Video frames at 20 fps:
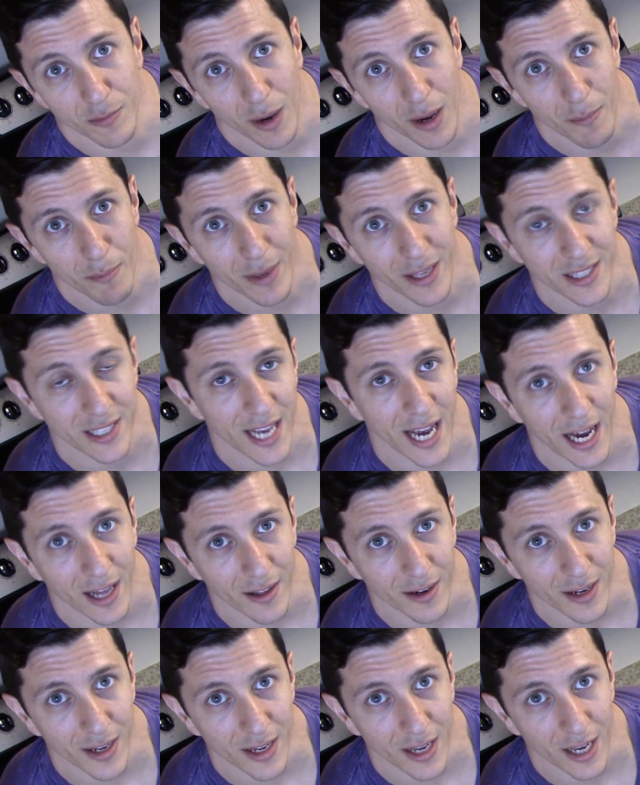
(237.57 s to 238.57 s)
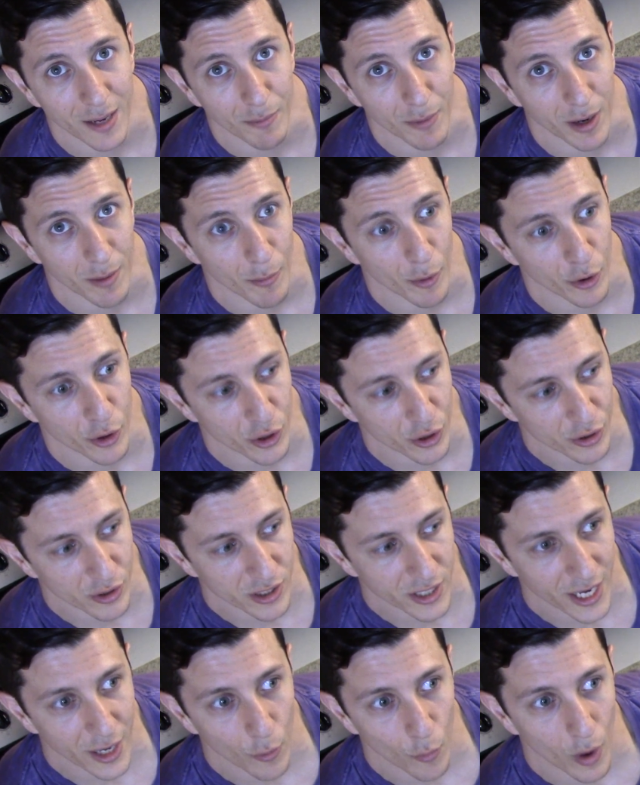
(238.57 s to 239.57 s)
My mentality and my emotional
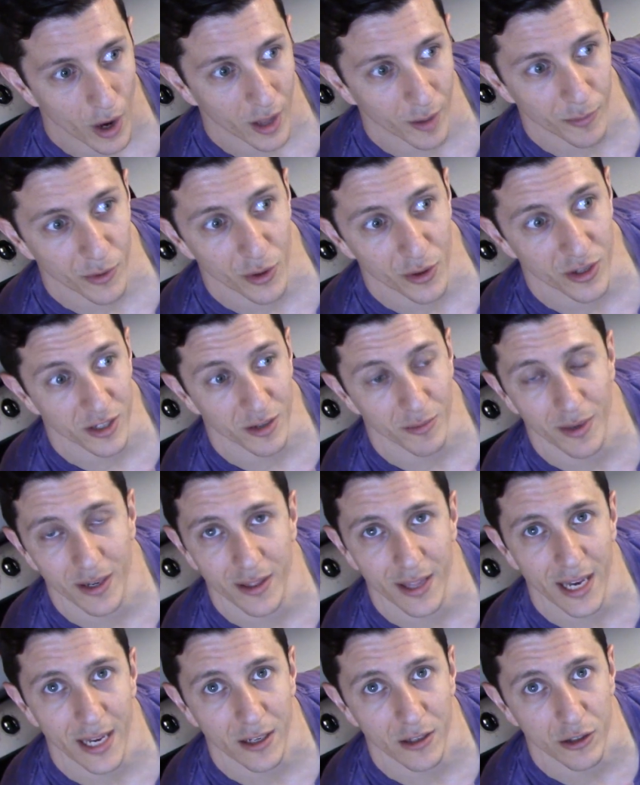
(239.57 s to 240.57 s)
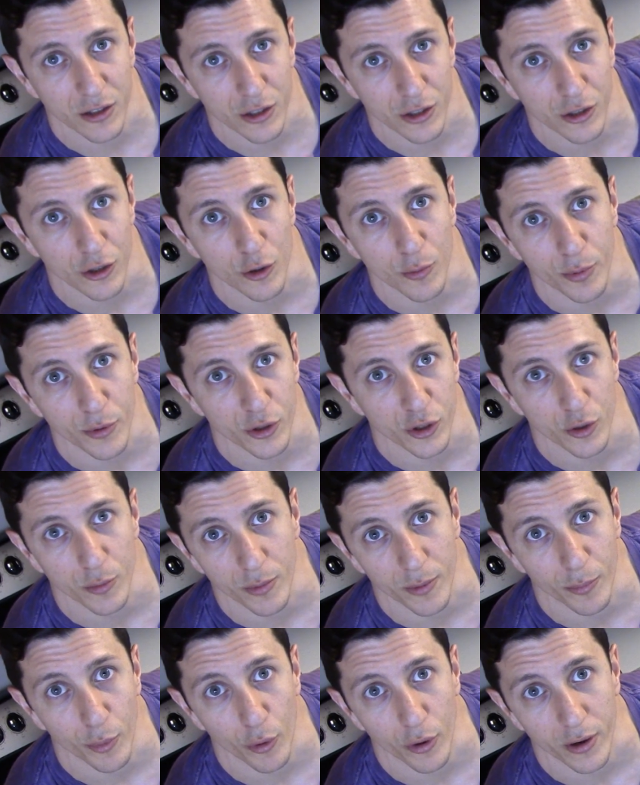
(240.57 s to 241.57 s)
state while I'm something like that is super,
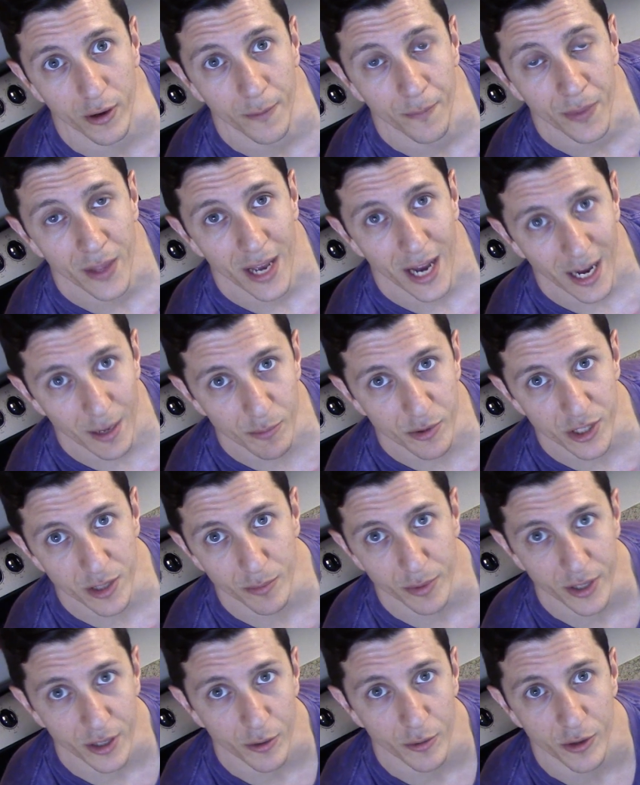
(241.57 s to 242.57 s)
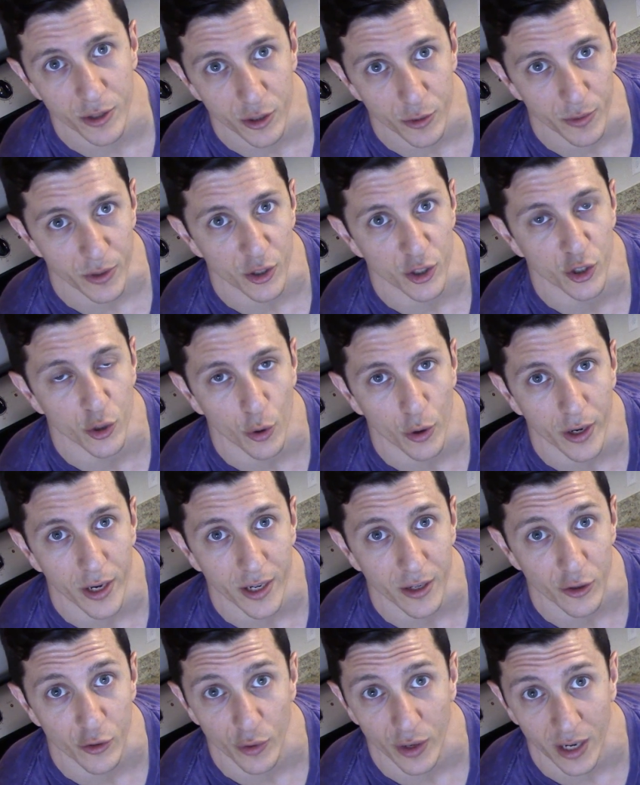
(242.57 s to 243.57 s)
super important. I'm simply going to
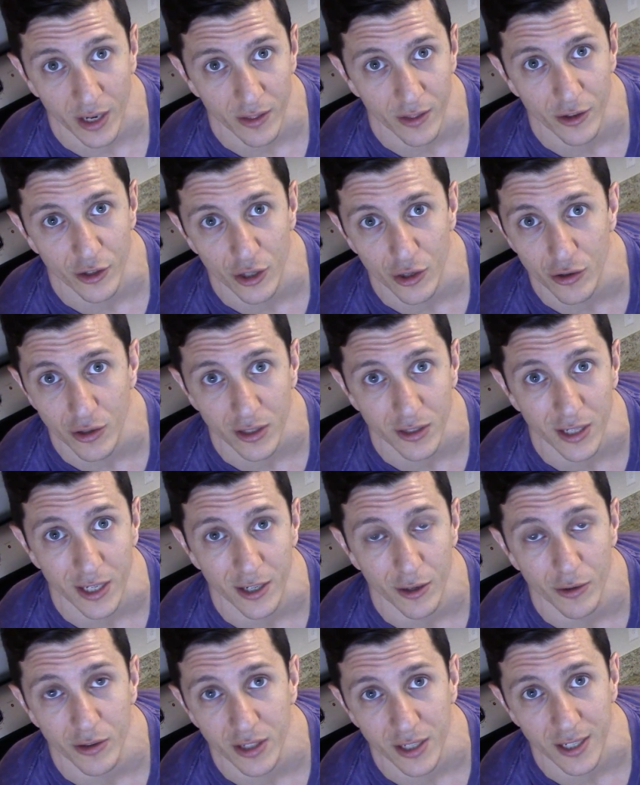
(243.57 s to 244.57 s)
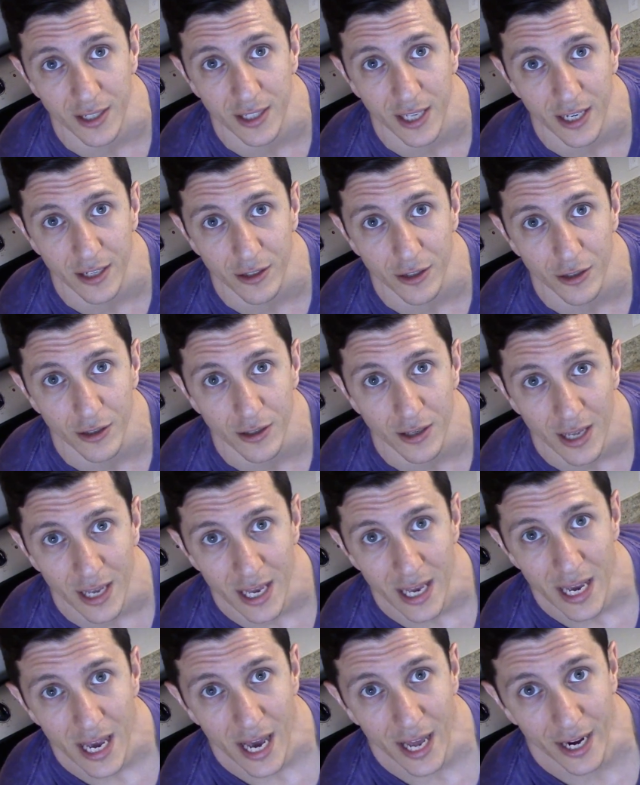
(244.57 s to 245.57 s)
enjoy drinking the juice because I know it's going to taste good,
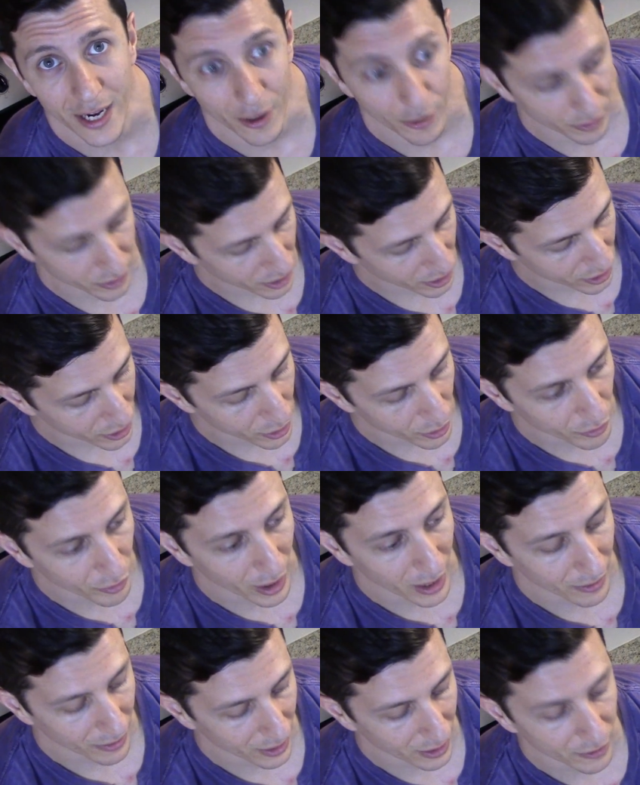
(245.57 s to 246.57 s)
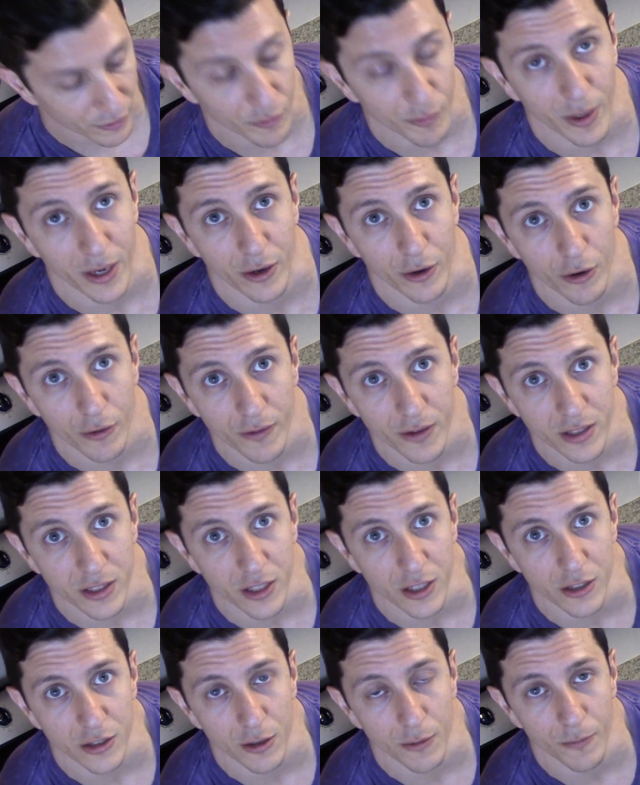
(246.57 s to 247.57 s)
and I know it's going to do great things for my nervous
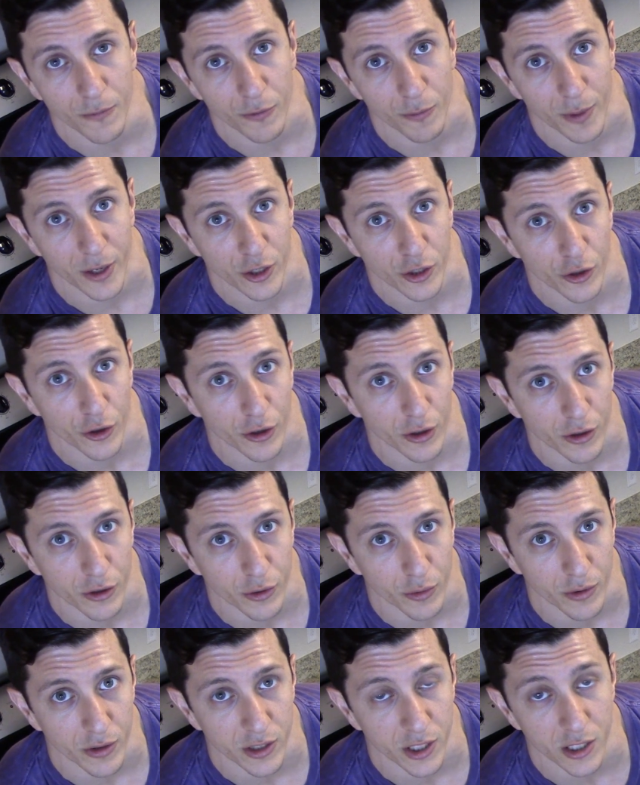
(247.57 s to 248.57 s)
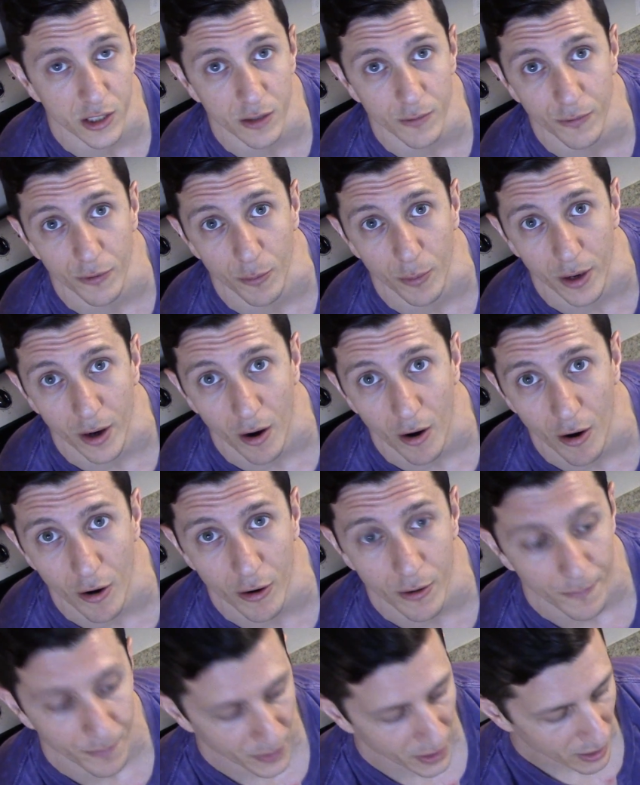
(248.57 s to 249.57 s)
system, for my circulatory system, for my
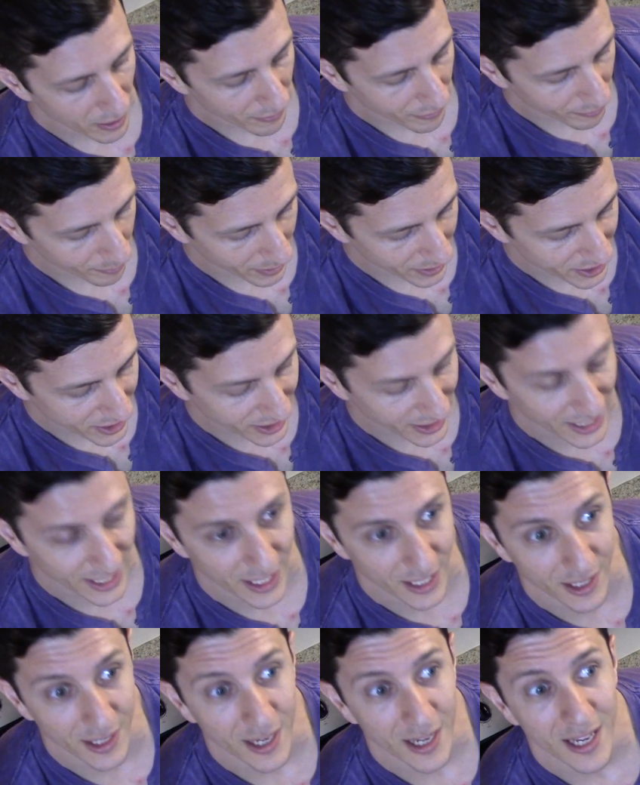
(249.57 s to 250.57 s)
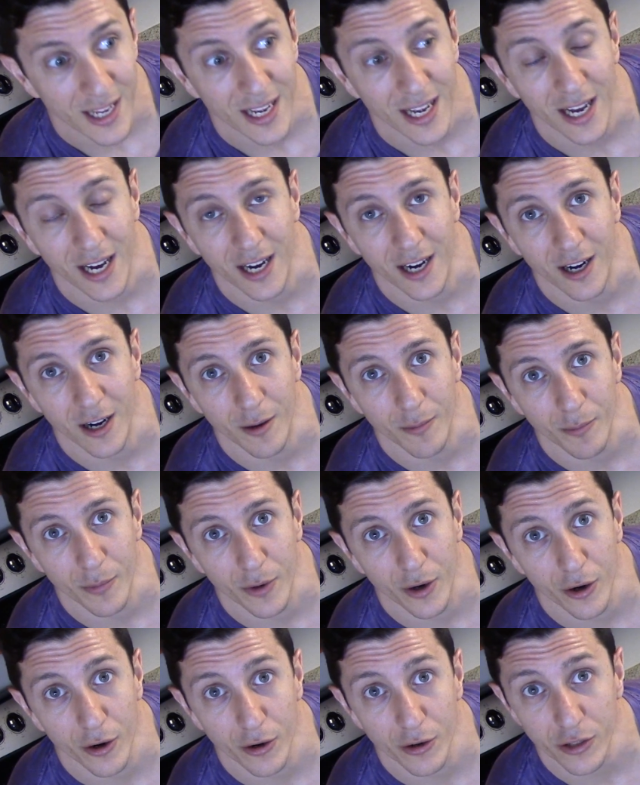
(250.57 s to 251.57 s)
heart, for my skin,
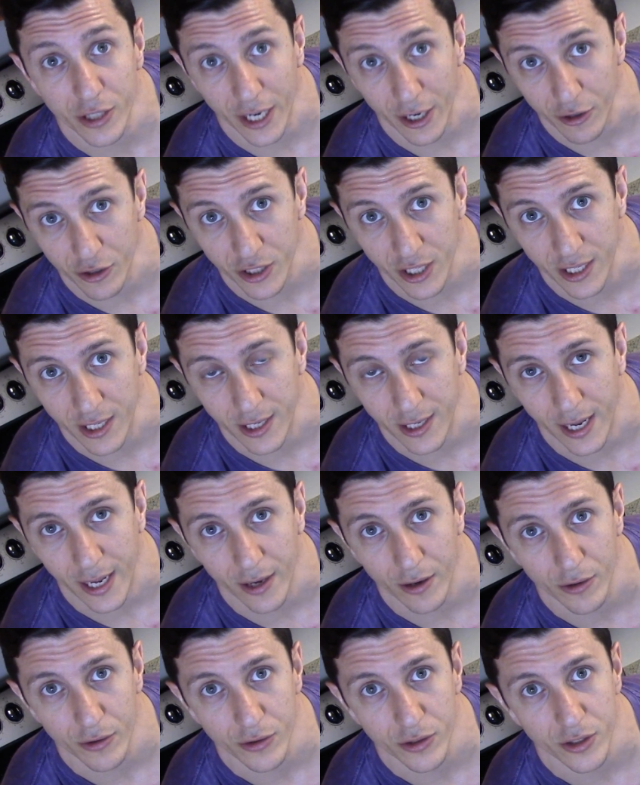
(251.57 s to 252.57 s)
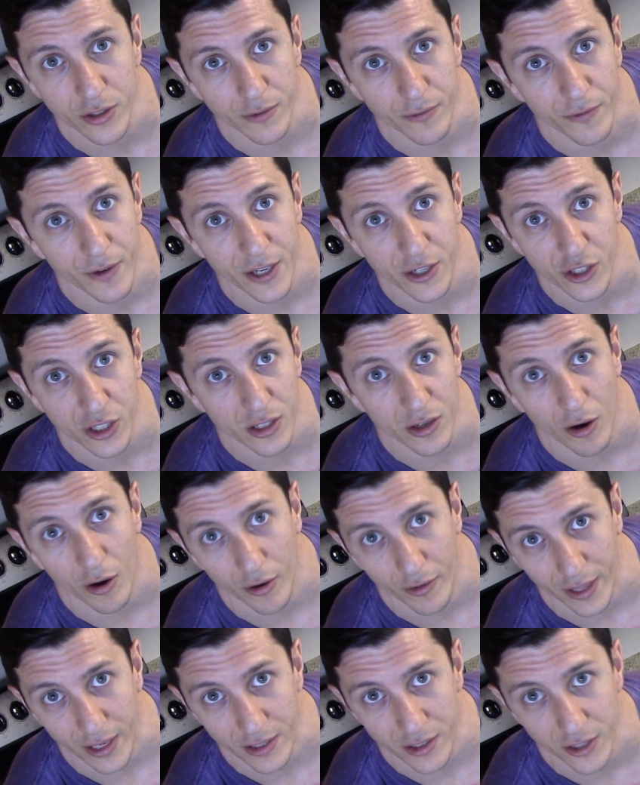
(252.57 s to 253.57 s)
girls, hair, skin, and nails, vision,
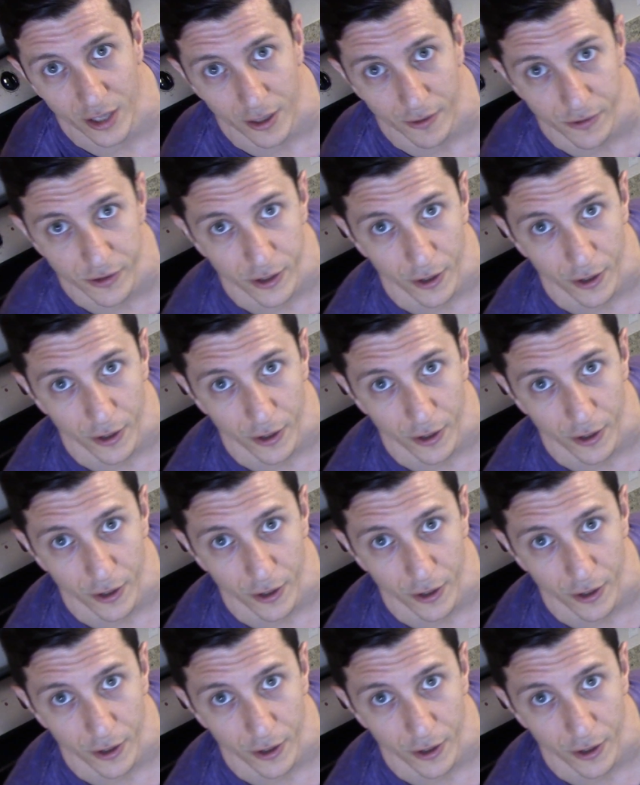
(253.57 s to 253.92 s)
all that stuff.